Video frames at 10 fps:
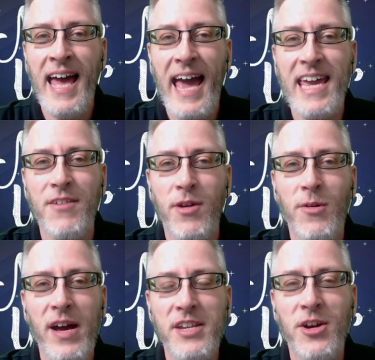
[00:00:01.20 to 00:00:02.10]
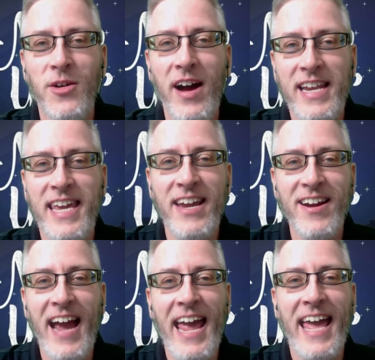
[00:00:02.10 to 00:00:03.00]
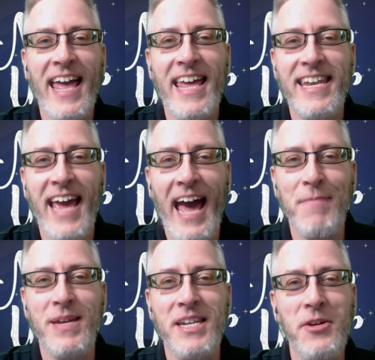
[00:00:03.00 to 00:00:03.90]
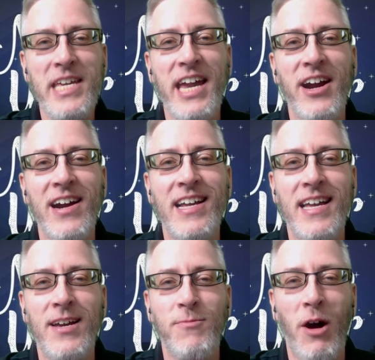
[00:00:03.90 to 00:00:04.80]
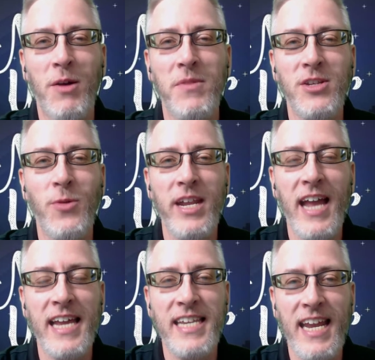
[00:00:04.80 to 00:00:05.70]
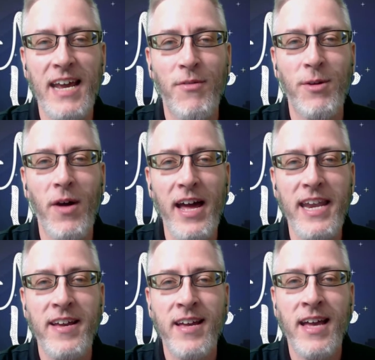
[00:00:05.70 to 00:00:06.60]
Hey everyone, Caront here, and Happy New Year! Welcome to 2019, everyone.